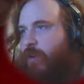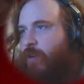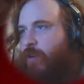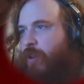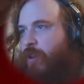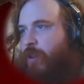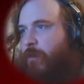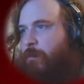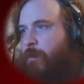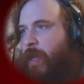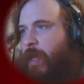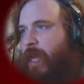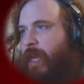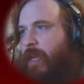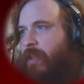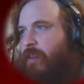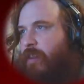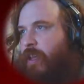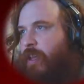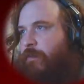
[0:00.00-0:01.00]
Or the
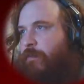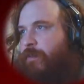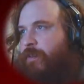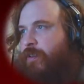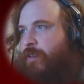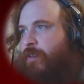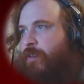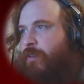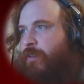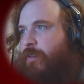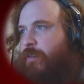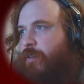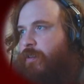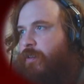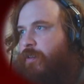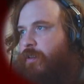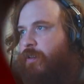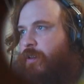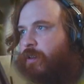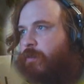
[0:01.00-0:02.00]
back left two.
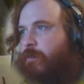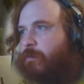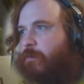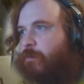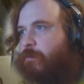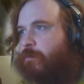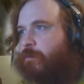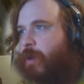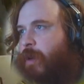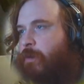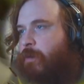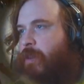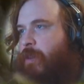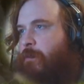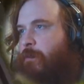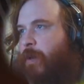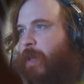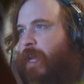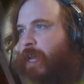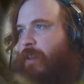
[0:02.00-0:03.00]
Maybe the
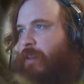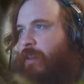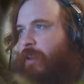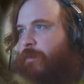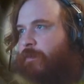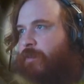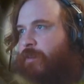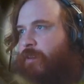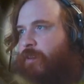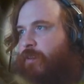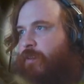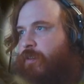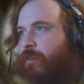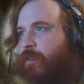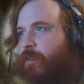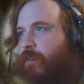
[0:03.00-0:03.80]
back left two.